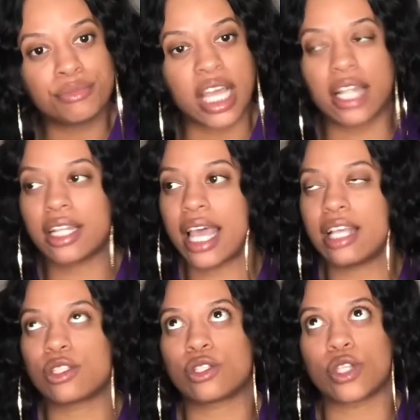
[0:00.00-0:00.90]
The internet
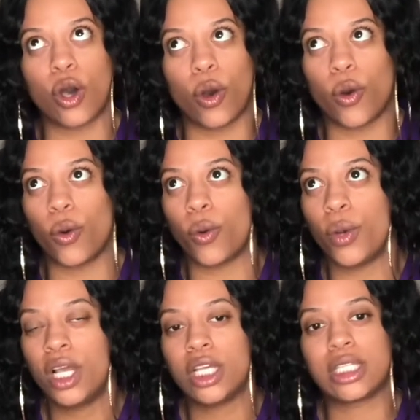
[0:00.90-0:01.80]
is
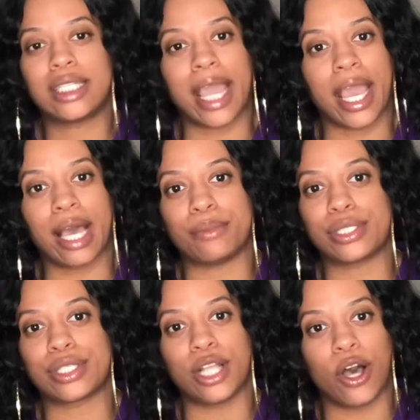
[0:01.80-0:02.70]
so damn
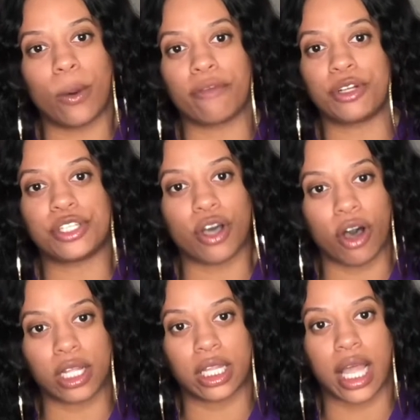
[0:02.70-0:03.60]
slow and
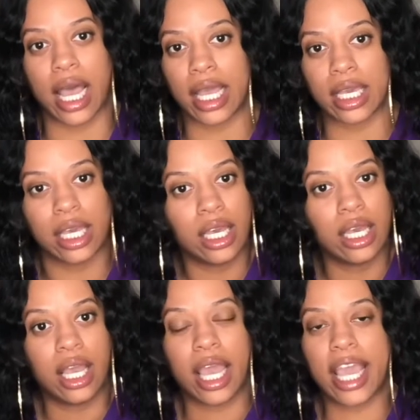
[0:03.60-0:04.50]
retarded. Like,
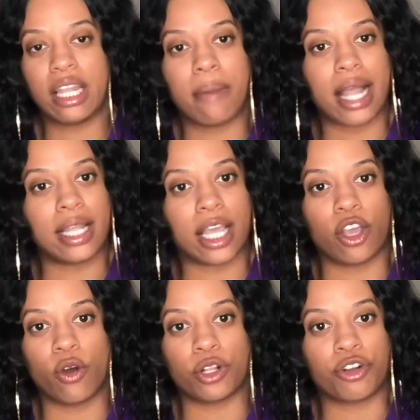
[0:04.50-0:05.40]
anybody that
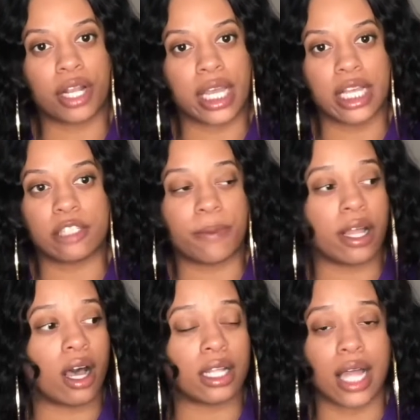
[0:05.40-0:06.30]
can go to Cricket and
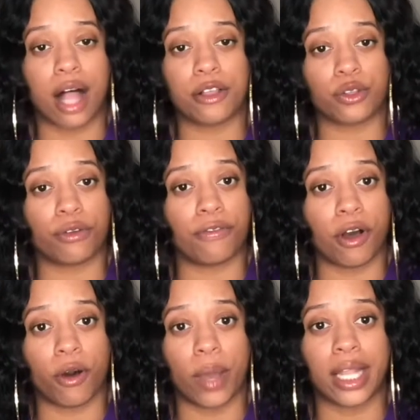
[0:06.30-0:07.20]
spend $100 on a
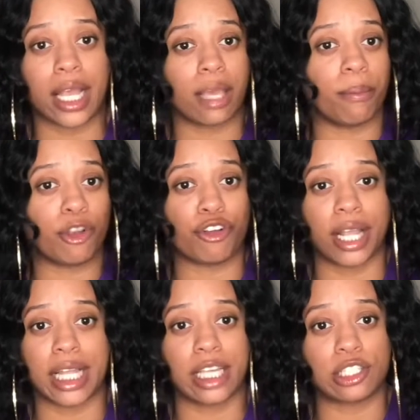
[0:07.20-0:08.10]
phone and that can
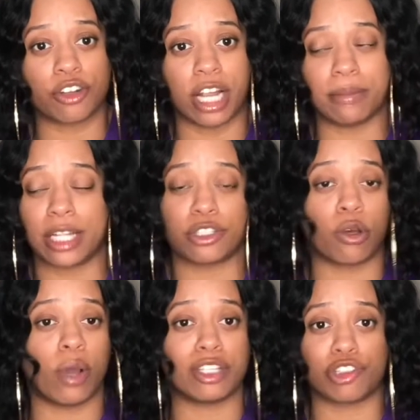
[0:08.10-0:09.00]
create an Instagram, they just
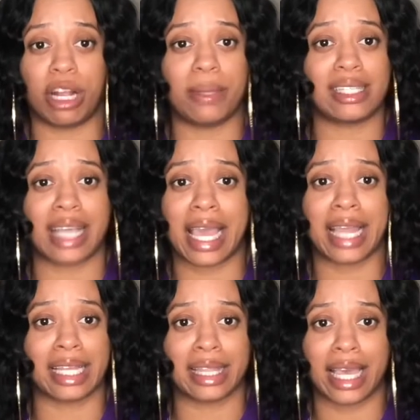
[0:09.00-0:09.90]
go on Instagram and say
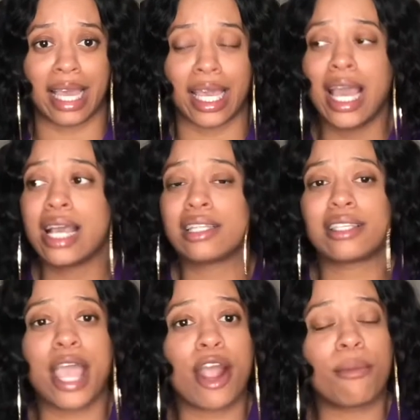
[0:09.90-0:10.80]
anything.
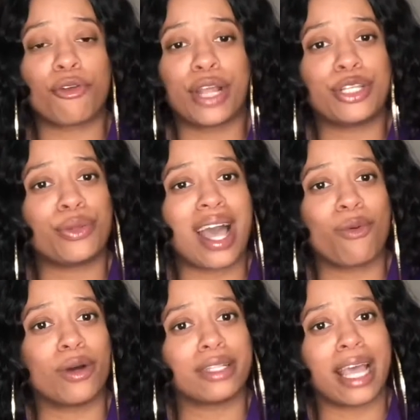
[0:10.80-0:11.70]
Teairra Mari do
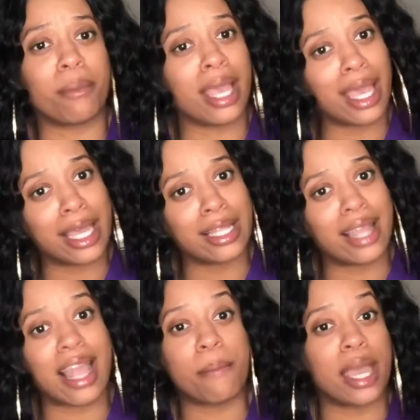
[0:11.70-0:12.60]
not want that man,
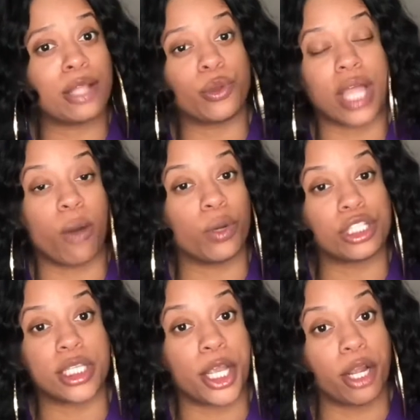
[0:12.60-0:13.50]
and that man do not want
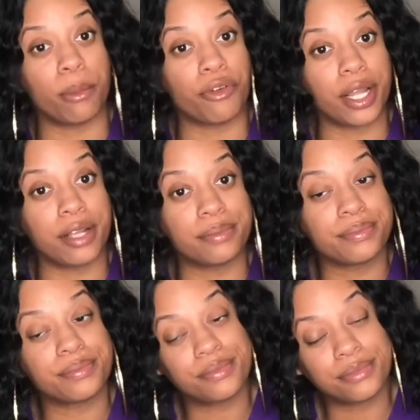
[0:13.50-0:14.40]
Teairra Mari.
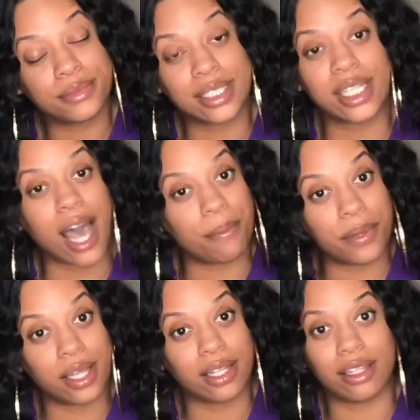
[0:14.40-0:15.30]
Stop
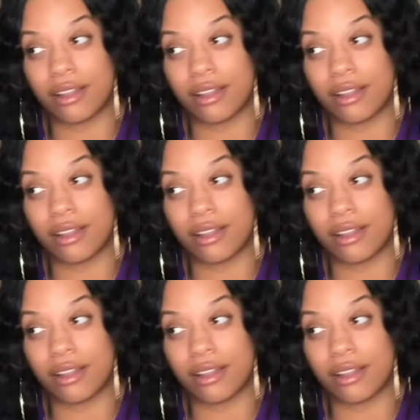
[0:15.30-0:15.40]
it.